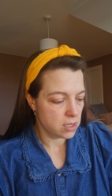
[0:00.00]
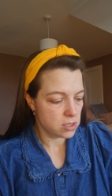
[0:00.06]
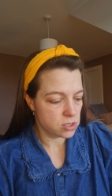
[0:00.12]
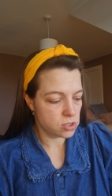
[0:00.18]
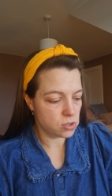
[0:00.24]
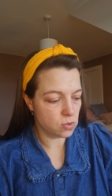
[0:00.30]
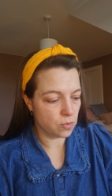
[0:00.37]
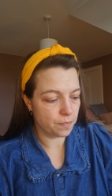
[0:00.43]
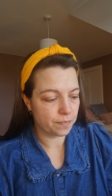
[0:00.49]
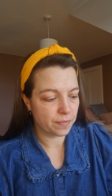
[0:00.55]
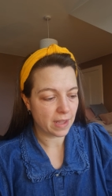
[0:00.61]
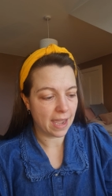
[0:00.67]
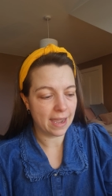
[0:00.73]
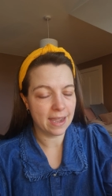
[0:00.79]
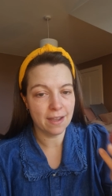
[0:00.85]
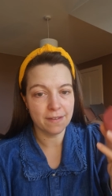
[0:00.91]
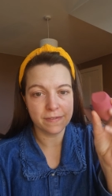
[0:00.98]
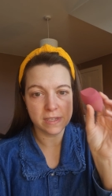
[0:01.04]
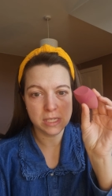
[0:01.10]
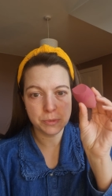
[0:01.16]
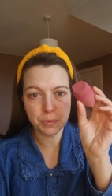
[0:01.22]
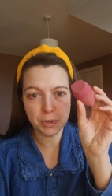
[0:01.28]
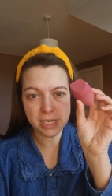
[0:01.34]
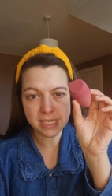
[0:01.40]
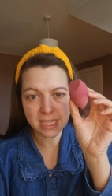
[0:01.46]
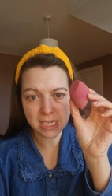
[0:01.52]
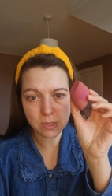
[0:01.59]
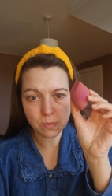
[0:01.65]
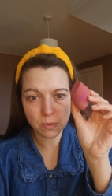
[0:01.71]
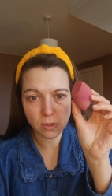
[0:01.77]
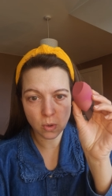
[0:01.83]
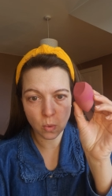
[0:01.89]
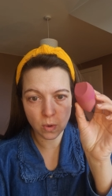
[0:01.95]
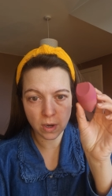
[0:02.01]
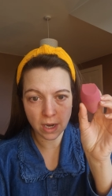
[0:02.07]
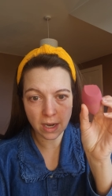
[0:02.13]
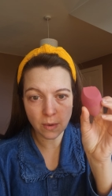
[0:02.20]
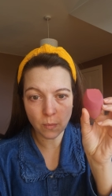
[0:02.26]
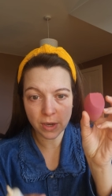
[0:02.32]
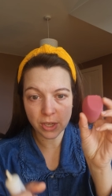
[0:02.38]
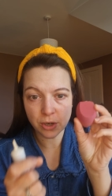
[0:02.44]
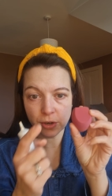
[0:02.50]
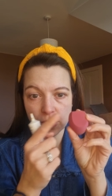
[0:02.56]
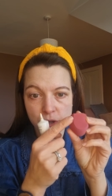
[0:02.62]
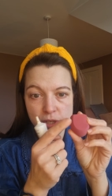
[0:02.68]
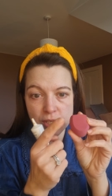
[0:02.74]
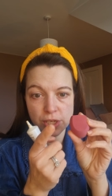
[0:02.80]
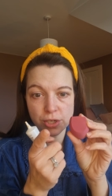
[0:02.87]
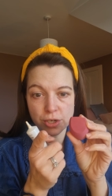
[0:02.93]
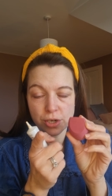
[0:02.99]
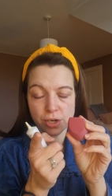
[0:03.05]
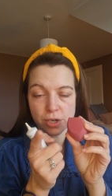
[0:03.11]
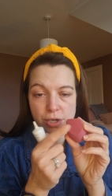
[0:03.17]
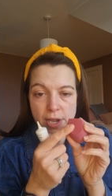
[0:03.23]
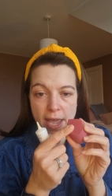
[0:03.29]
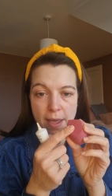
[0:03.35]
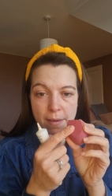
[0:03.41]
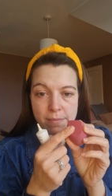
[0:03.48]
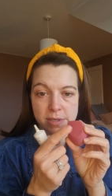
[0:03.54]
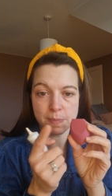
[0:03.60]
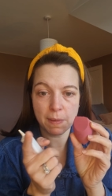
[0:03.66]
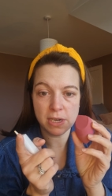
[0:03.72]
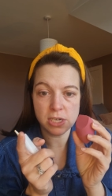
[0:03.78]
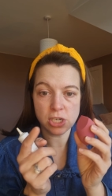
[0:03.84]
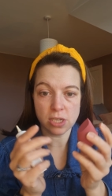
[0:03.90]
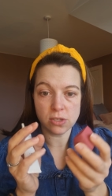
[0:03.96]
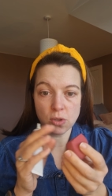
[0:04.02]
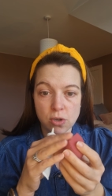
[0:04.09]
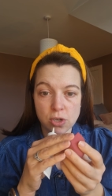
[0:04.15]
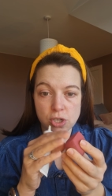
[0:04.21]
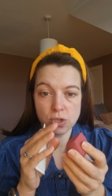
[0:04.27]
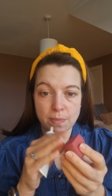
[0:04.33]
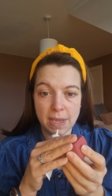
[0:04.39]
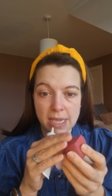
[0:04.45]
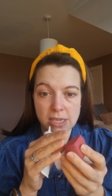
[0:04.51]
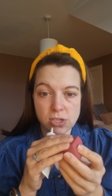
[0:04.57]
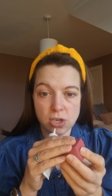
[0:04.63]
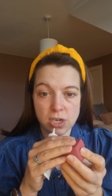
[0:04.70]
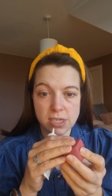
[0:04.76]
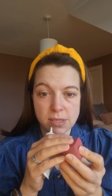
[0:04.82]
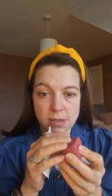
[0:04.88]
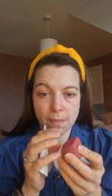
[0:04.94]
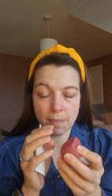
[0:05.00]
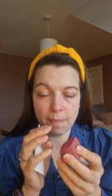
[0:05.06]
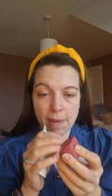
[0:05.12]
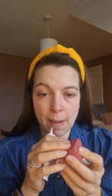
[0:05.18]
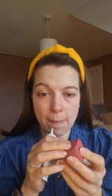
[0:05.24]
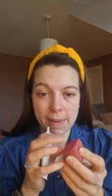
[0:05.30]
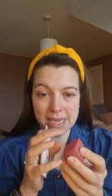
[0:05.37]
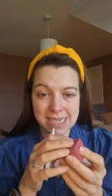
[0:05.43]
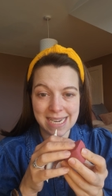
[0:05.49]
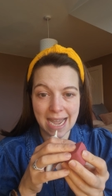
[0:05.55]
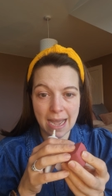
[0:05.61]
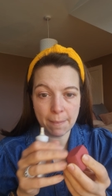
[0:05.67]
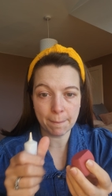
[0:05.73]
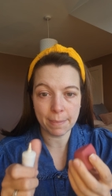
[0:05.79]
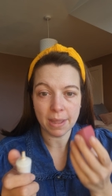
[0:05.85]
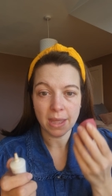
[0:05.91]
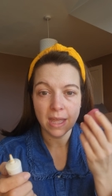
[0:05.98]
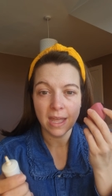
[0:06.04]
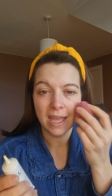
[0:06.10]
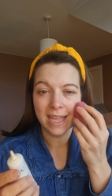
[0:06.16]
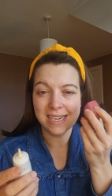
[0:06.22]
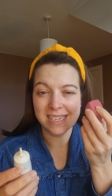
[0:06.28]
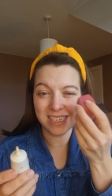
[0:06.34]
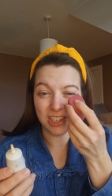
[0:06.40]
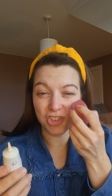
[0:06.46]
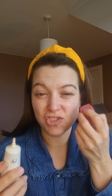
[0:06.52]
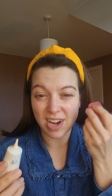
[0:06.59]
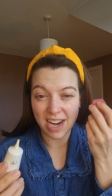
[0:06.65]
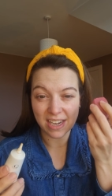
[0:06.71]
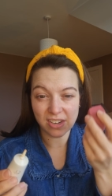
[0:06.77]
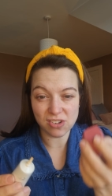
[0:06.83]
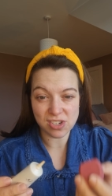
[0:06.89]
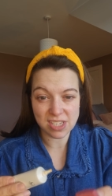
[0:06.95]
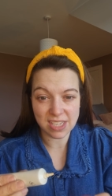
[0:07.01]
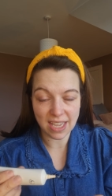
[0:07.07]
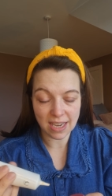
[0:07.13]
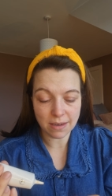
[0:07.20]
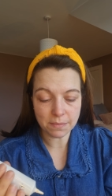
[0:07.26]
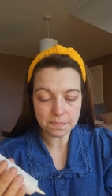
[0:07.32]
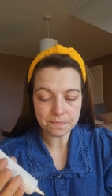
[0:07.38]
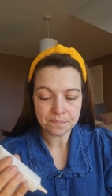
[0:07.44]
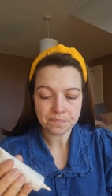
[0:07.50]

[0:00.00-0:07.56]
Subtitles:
So I have spritzed this with toner. When you're using your sponge, as long as you make sure it's a bit damp, it doesn't drag your skin.